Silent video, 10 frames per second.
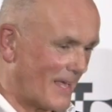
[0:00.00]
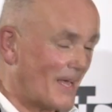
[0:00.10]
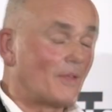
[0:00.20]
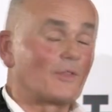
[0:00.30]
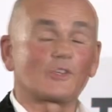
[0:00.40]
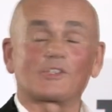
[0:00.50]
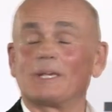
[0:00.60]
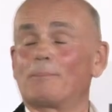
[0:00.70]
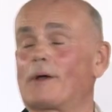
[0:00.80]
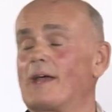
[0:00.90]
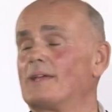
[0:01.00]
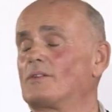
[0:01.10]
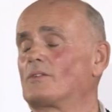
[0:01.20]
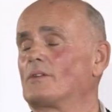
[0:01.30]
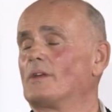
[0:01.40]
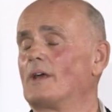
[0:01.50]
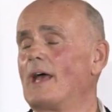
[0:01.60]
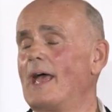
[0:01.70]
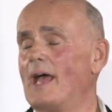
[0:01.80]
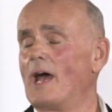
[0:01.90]
The Chypre
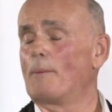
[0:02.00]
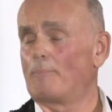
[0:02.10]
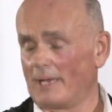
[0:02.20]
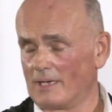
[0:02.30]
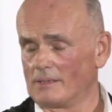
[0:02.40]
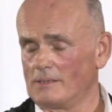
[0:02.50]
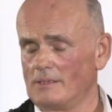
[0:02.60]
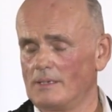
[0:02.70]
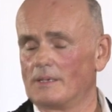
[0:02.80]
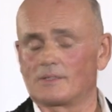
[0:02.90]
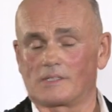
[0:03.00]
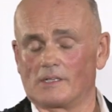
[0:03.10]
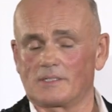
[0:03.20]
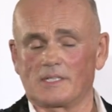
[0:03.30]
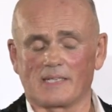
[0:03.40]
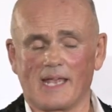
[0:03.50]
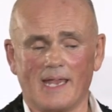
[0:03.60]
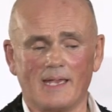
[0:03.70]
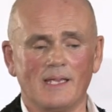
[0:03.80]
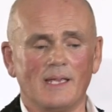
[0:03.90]
appeal still today
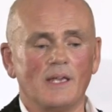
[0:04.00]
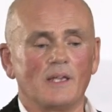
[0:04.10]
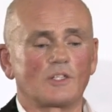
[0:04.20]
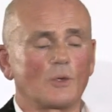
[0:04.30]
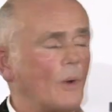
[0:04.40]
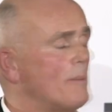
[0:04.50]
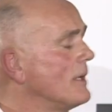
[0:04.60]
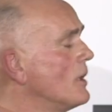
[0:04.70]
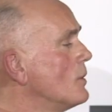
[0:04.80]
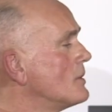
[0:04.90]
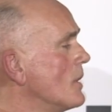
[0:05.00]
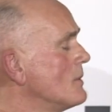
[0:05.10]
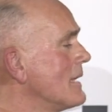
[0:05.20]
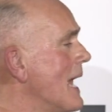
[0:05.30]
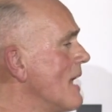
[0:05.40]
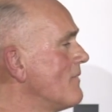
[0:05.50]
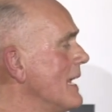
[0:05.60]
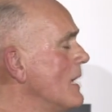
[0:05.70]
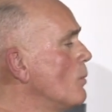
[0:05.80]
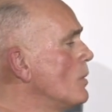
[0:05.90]
to women who don't have
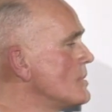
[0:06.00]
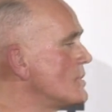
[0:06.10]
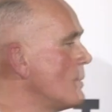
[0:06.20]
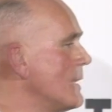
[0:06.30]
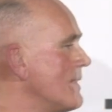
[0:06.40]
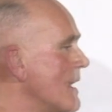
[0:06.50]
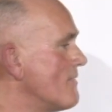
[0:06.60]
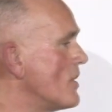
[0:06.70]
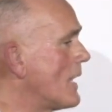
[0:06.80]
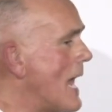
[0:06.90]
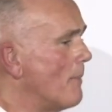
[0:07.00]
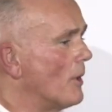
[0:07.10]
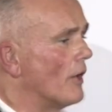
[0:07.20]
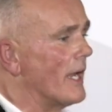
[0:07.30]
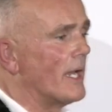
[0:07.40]
it will do in their vocabulary.